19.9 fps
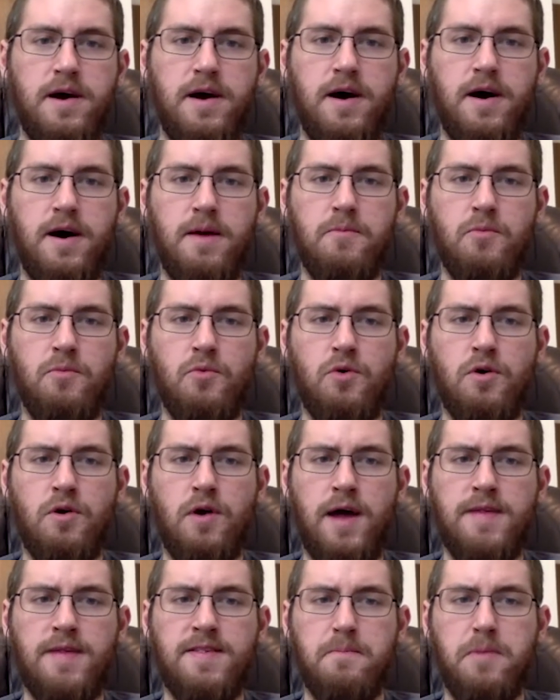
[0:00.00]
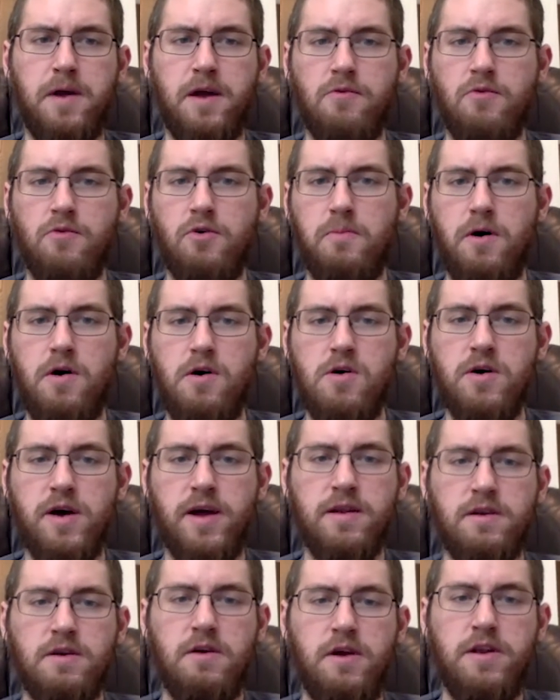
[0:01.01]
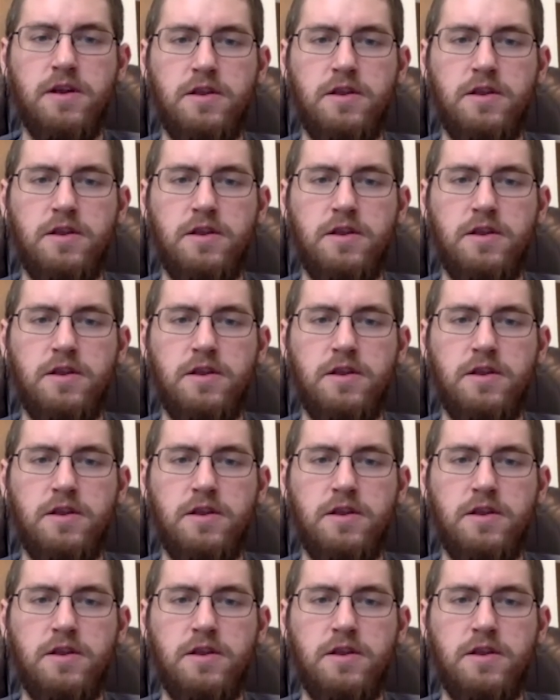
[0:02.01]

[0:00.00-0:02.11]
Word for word: um, whereas a pick and roll ball handler,